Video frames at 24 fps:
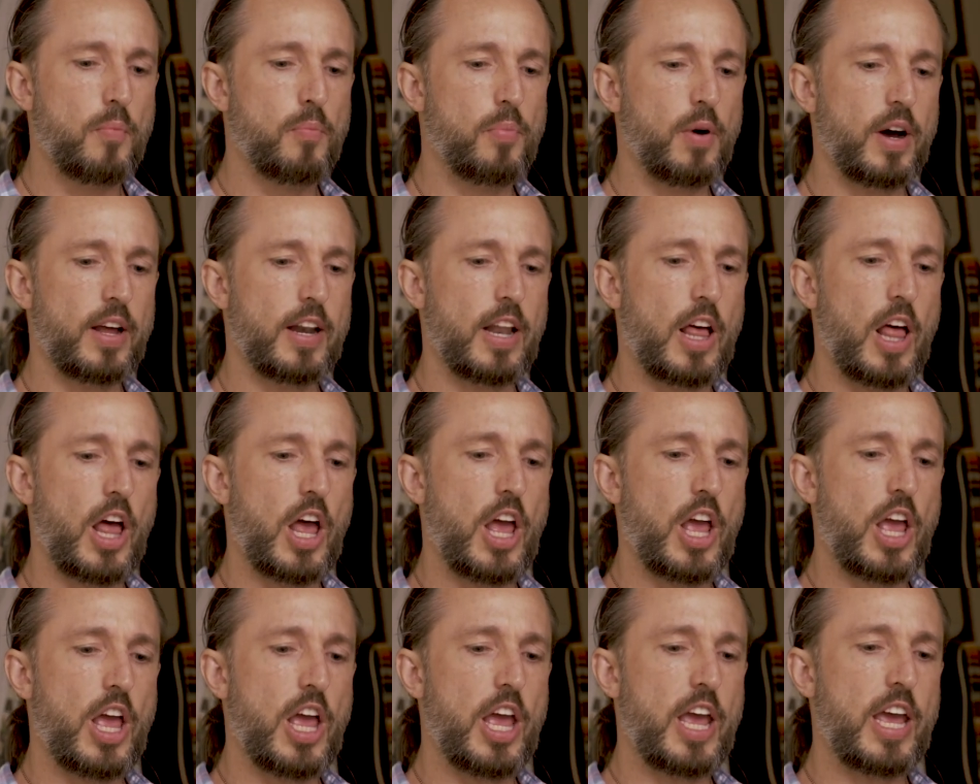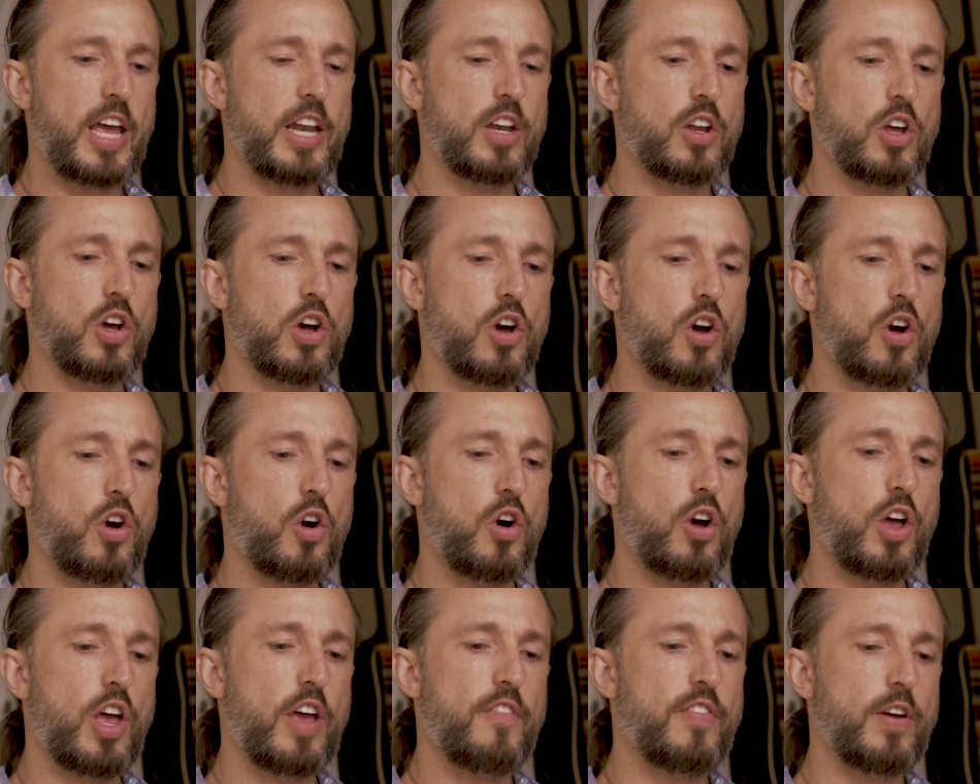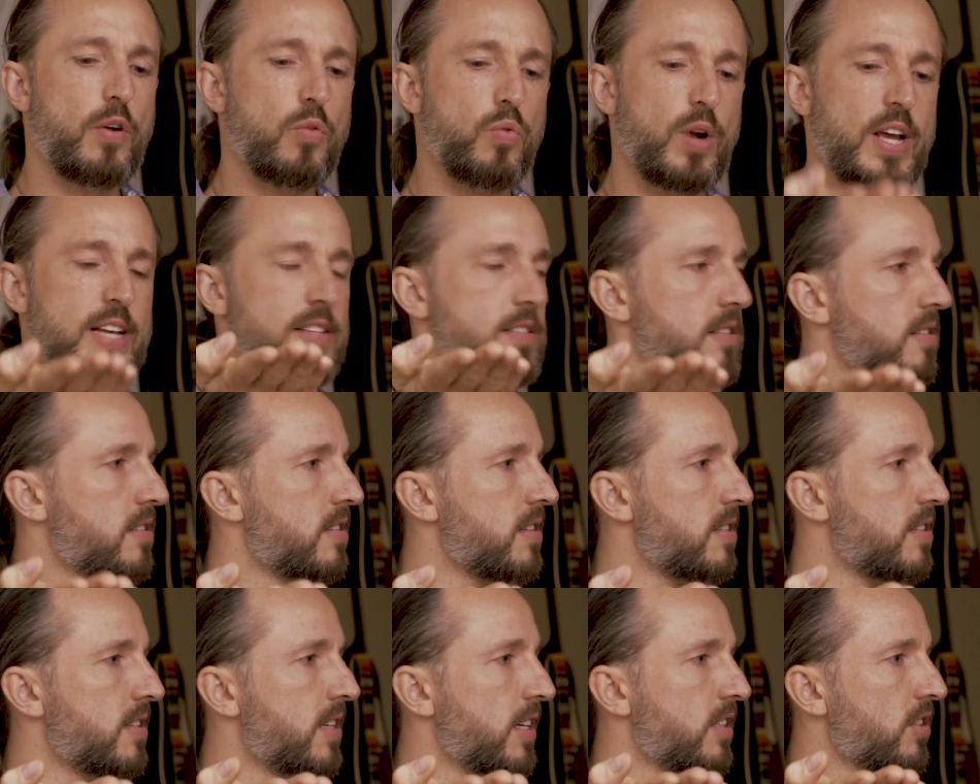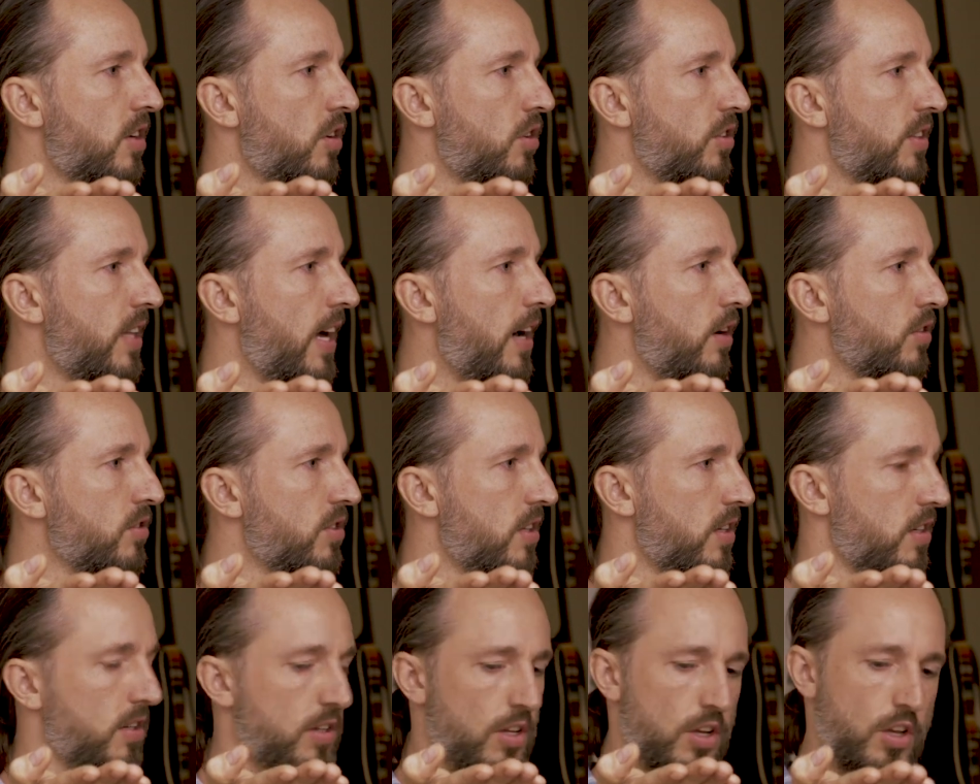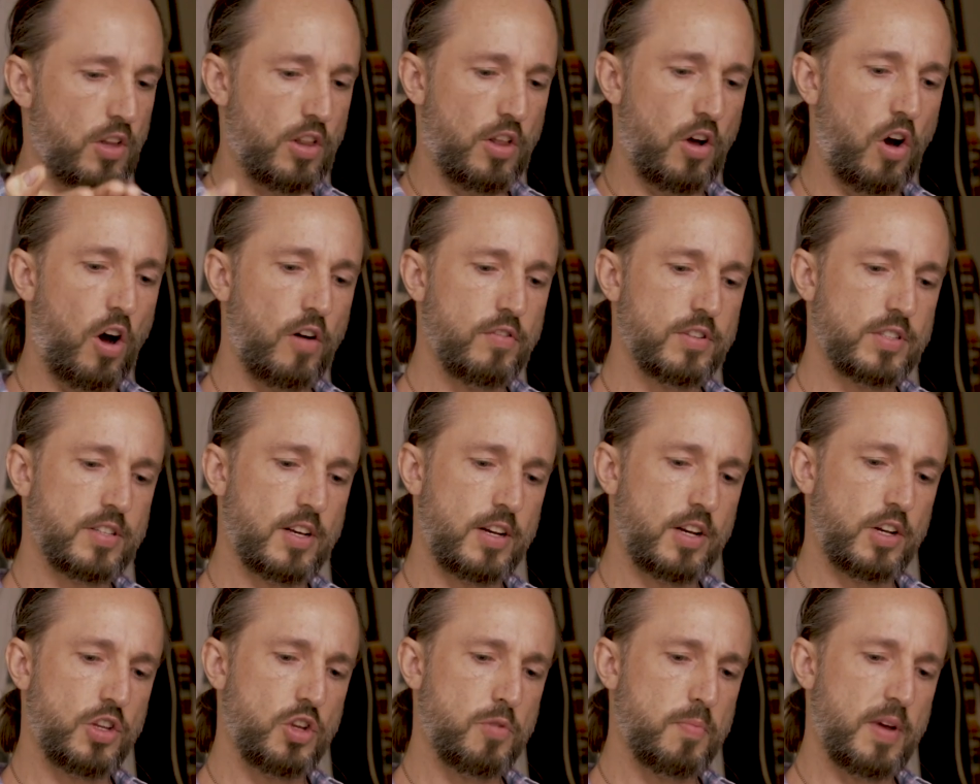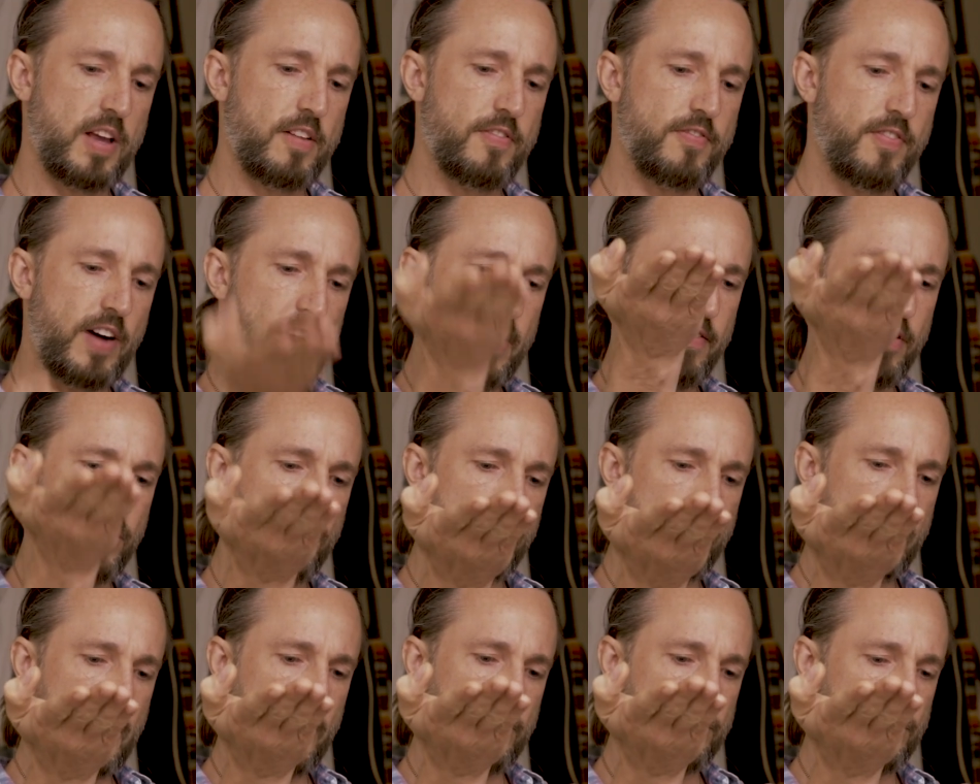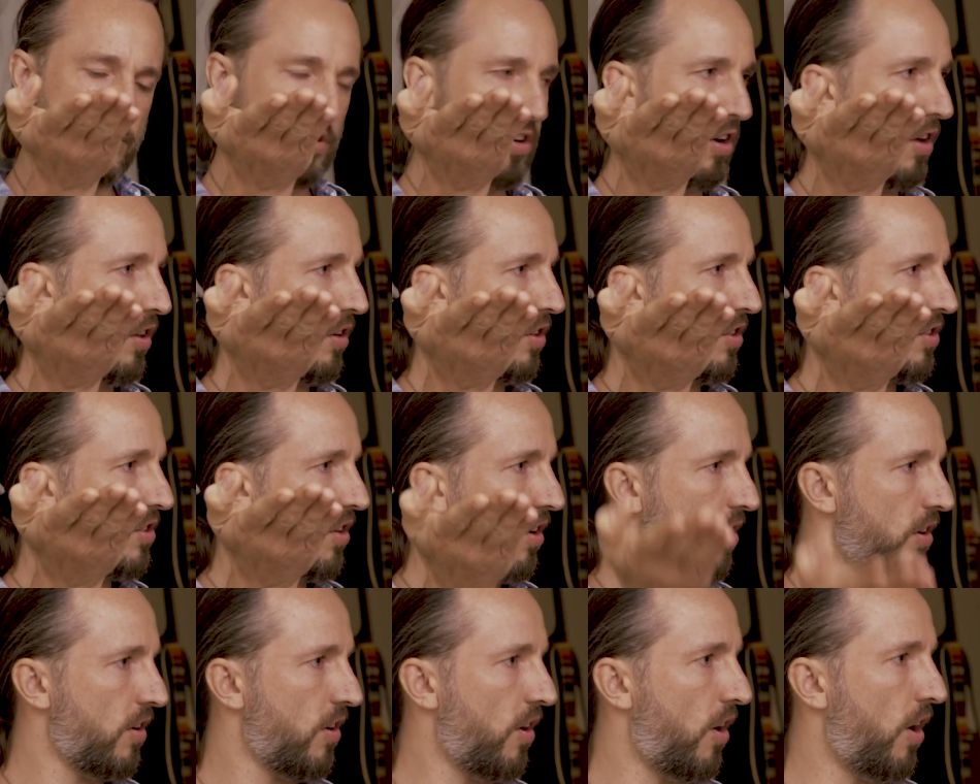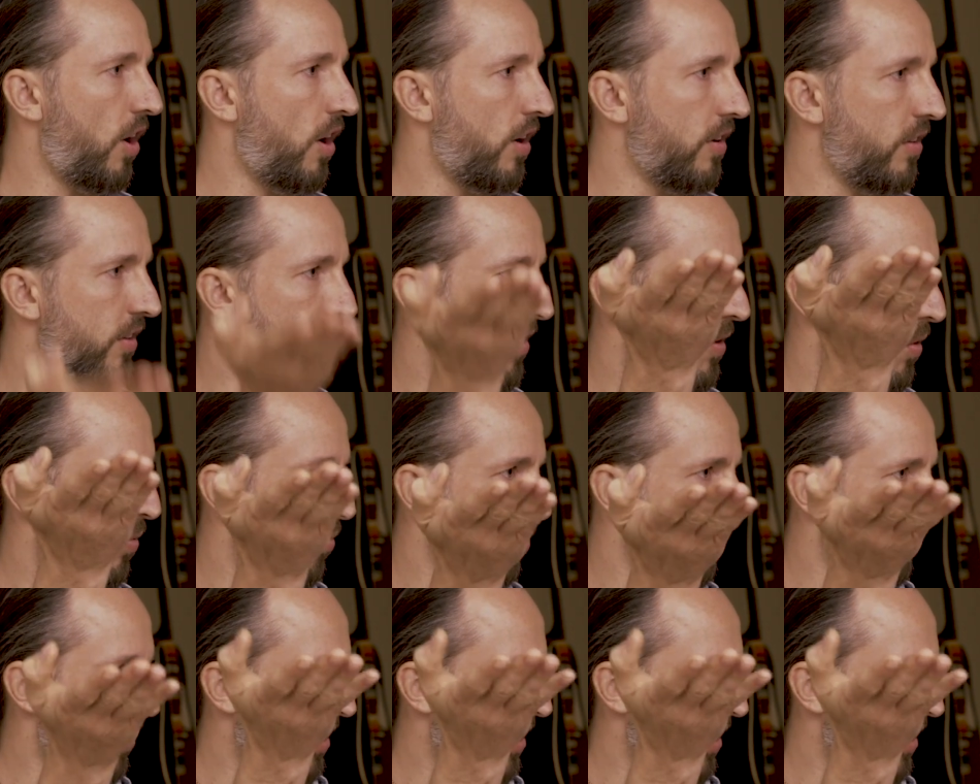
but it, if it raises to six hundred thousand dollars, all of a sudden you made five hundred thousand dollars on the, uh-huh.